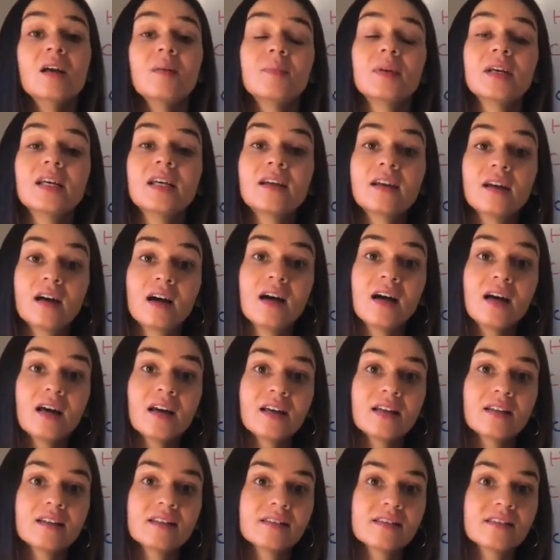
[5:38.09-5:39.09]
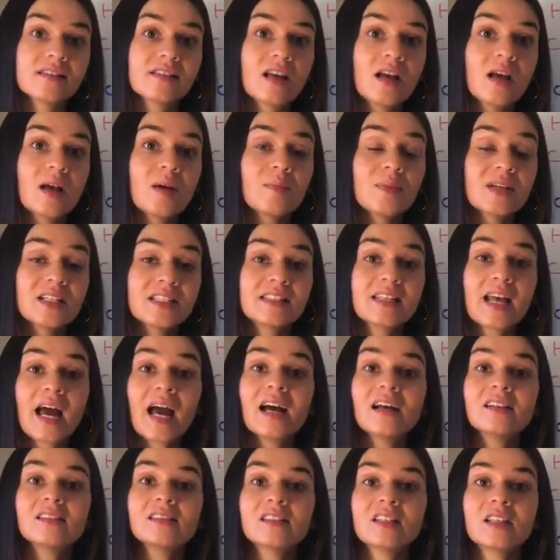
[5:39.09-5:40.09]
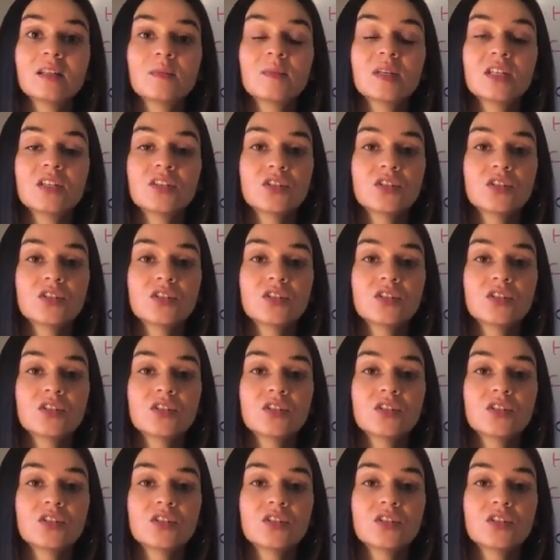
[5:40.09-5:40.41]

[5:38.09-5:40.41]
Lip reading: Because potassium